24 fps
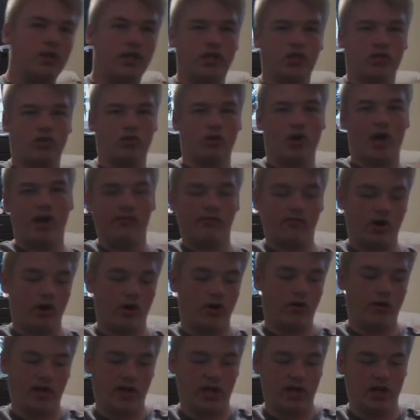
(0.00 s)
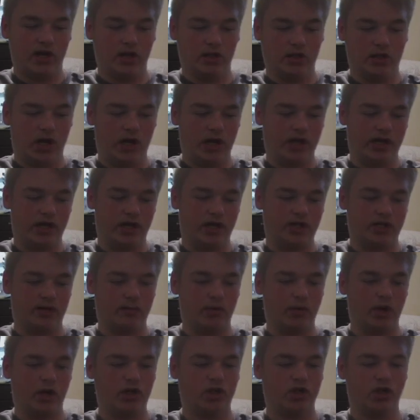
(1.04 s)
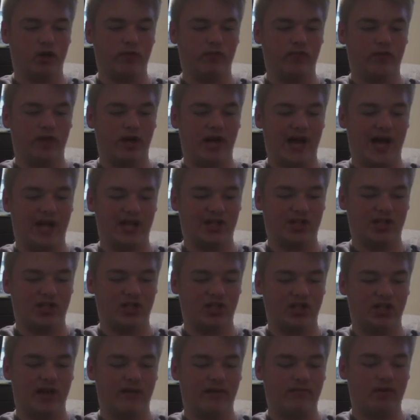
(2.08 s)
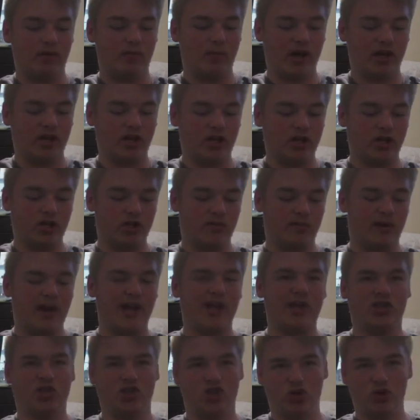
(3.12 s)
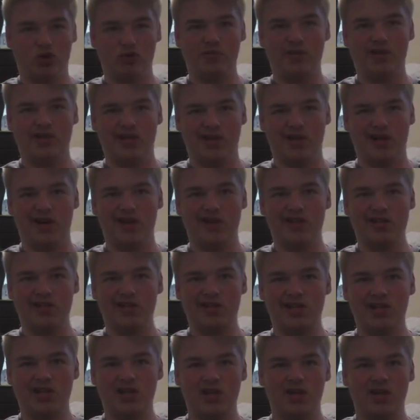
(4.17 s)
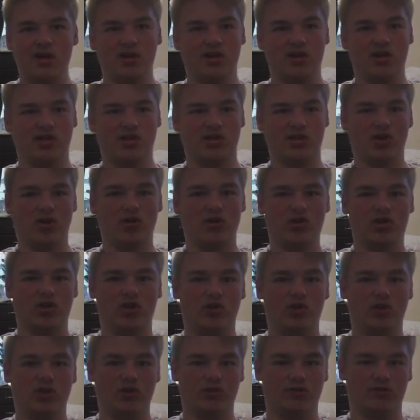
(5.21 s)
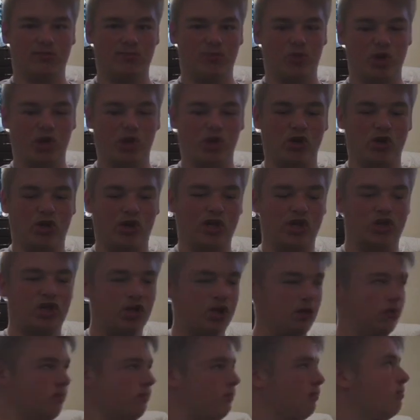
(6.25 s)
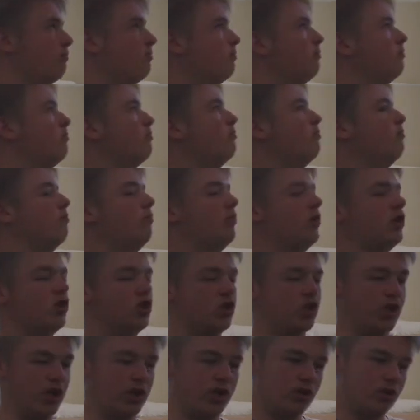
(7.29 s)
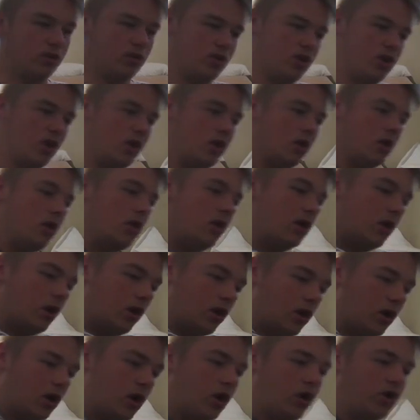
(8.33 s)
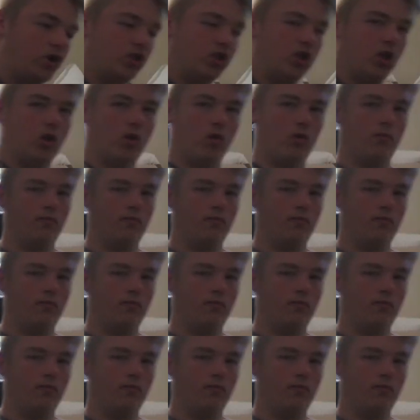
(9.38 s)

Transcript: dry firing it a lot because I'm not sure if it has a safety mechanism. I assume it does because Dart Zone is pretty good engineers. Also,